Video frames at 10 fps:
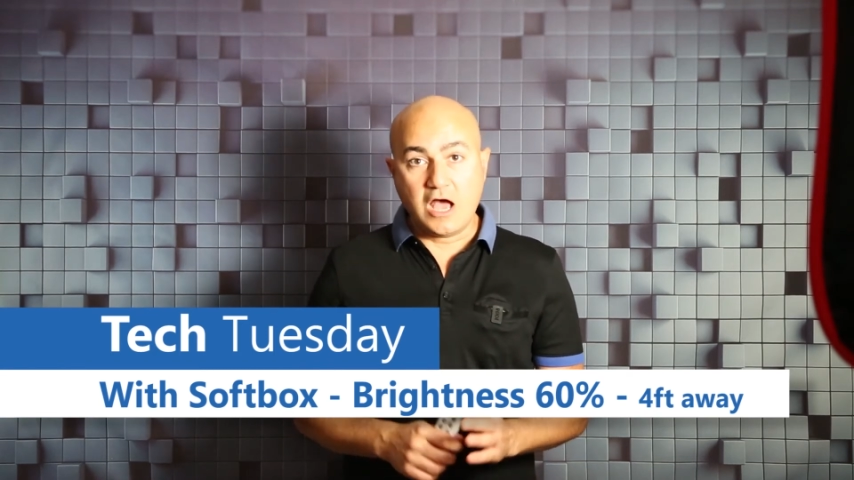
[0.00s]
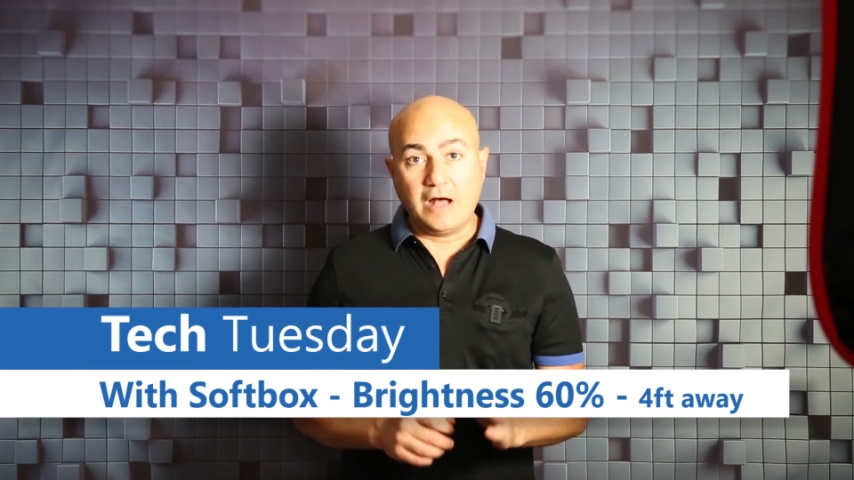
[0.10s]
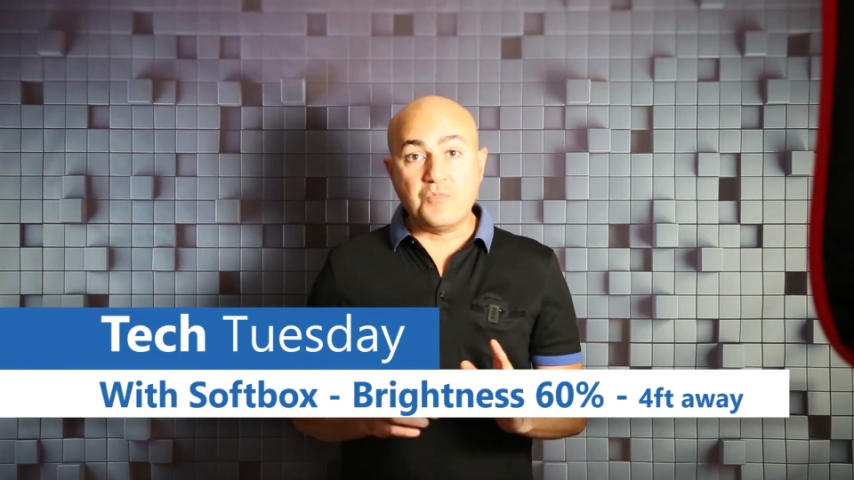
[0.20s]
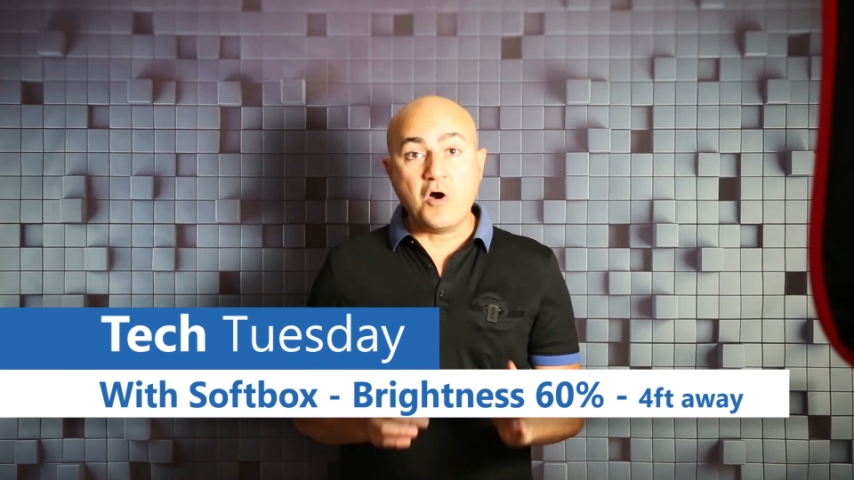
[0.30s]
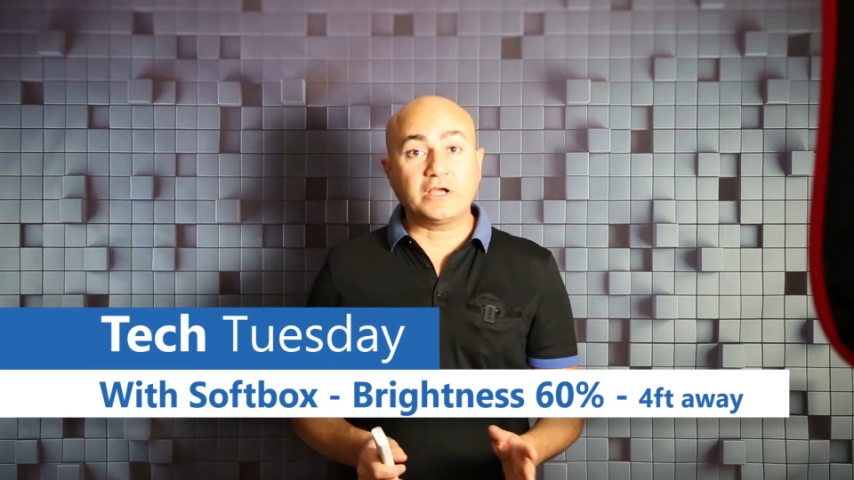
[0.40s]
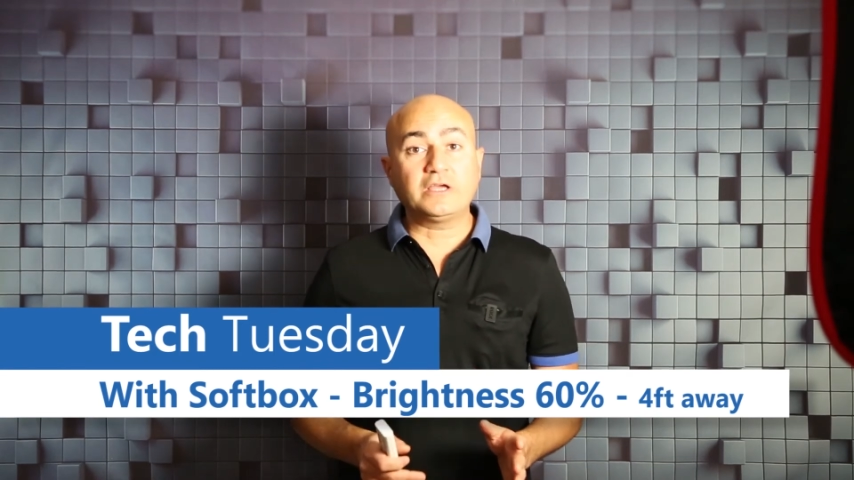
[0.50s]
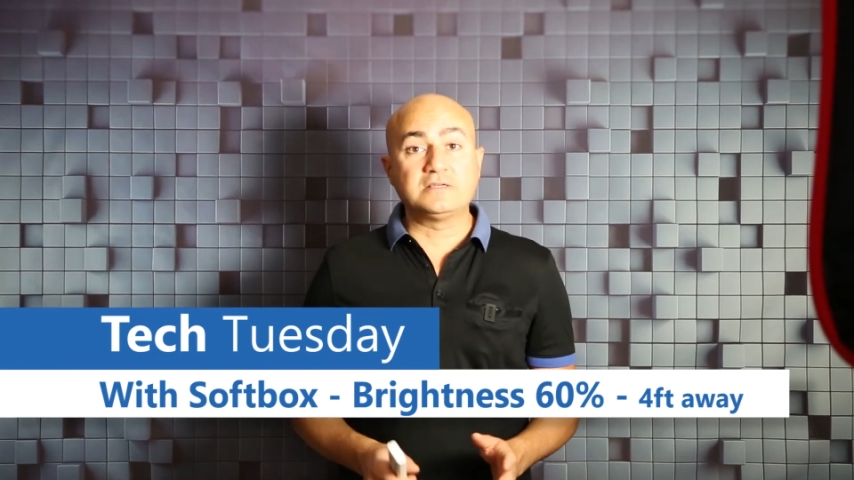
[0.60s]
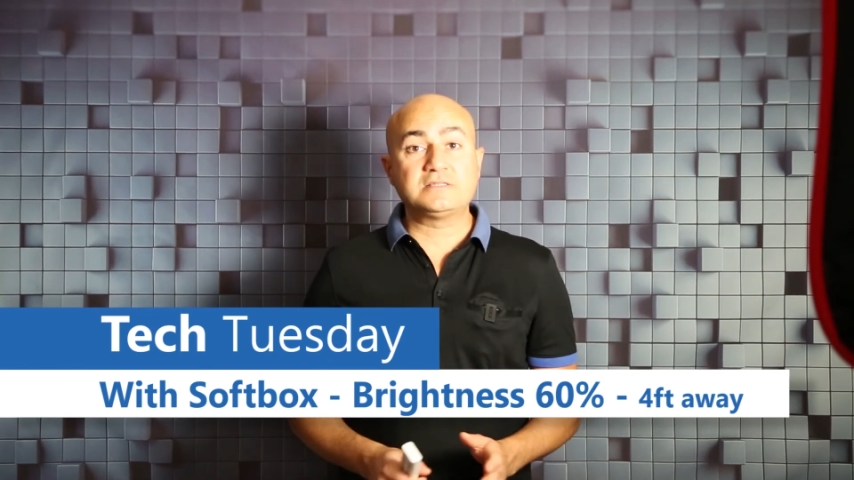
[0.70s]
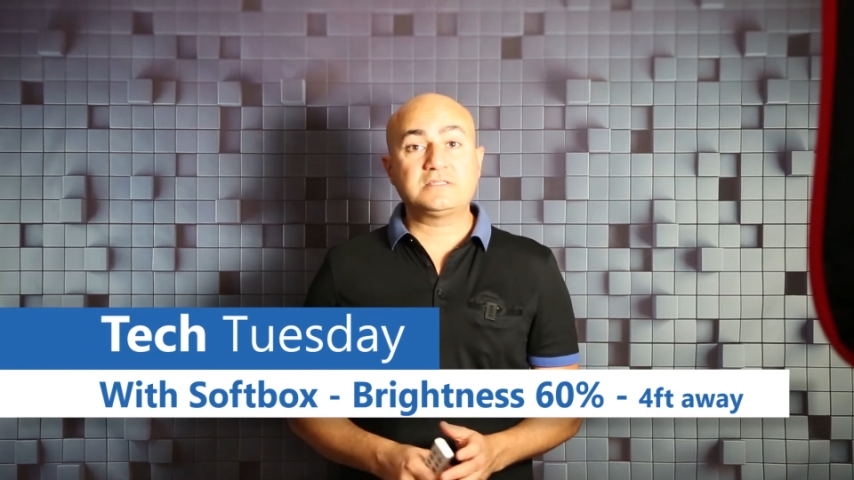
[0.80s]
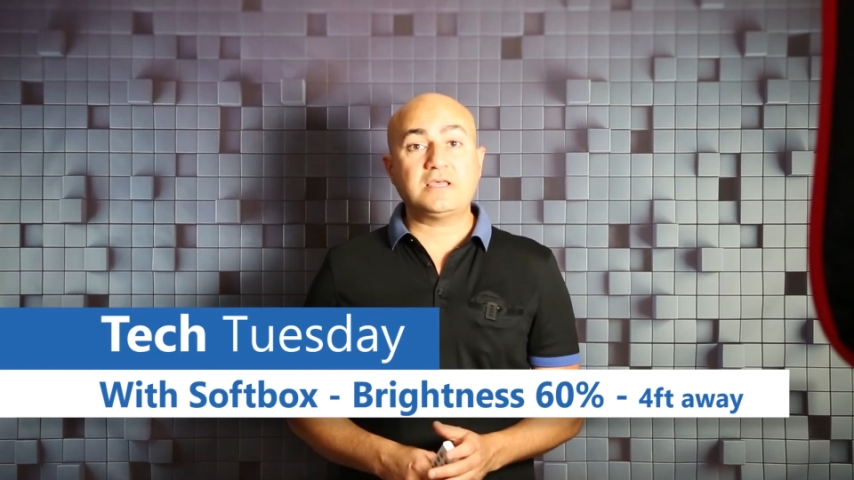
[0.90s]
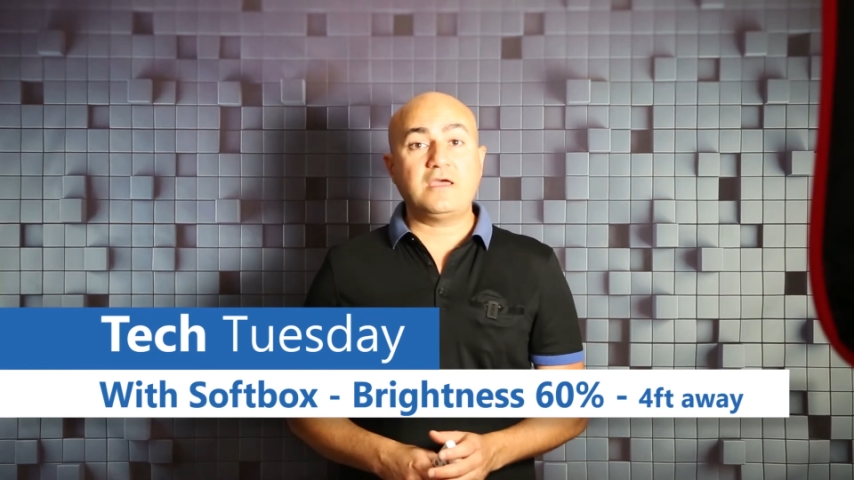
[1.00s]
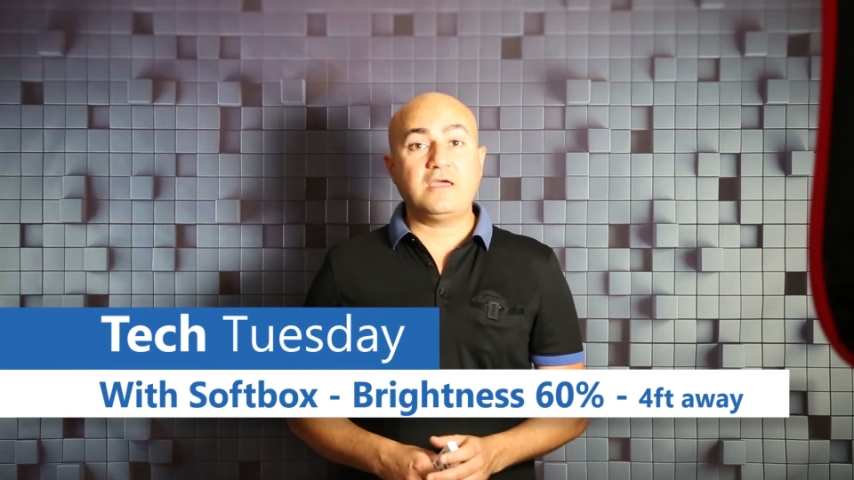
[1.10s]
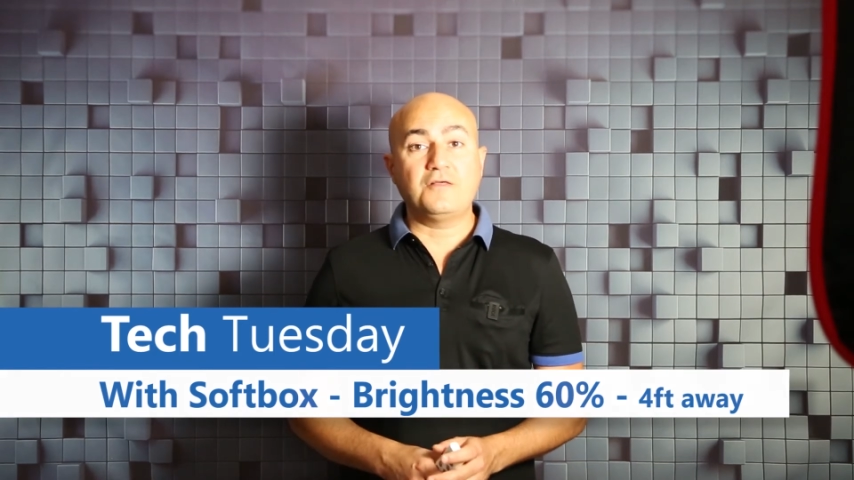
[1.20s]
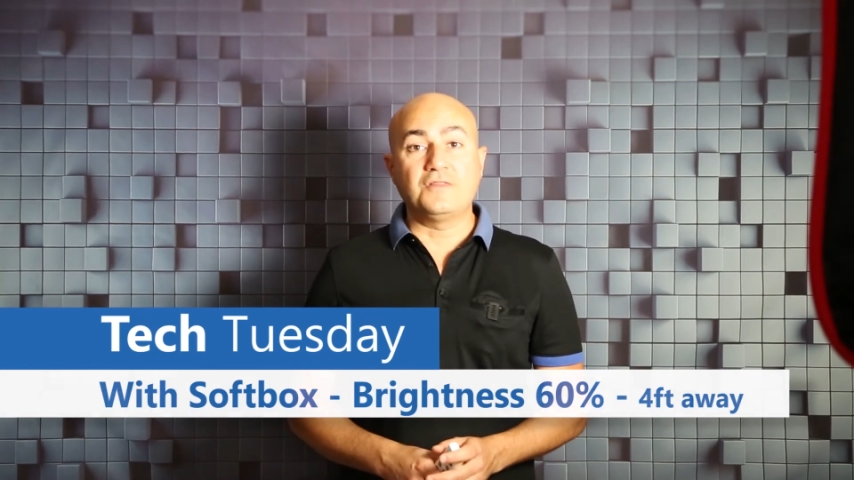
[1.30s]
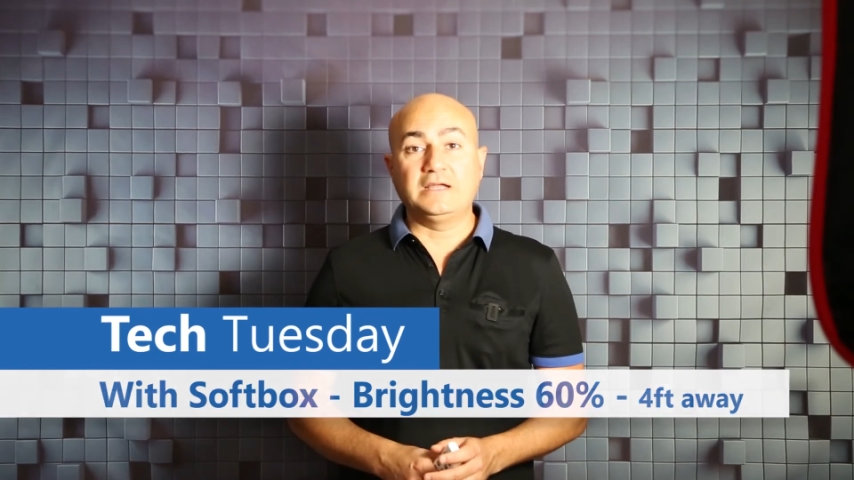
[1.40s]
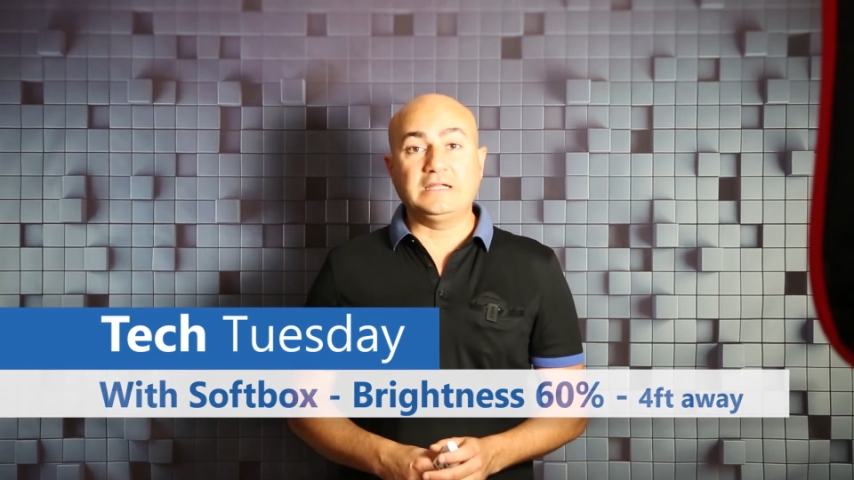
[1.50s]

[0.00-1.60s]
I'm not gonna say that